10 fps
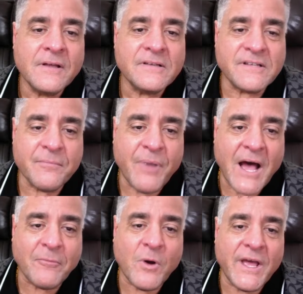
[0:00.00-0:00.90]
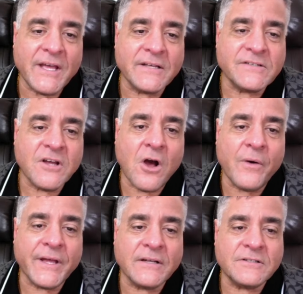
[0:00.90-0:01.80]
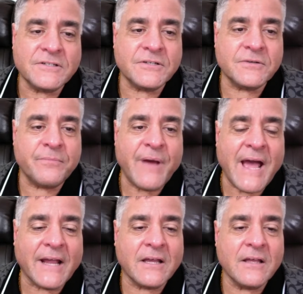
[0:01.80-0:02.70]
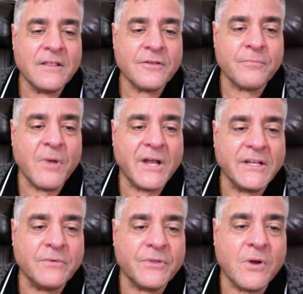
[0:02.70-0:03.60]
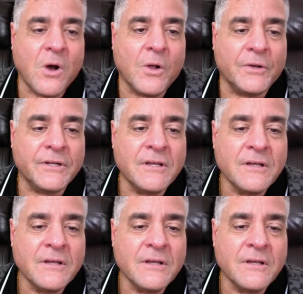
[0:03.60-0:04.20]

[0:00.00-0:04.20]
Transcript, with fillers: Zimbabwe is going to back their money with gold.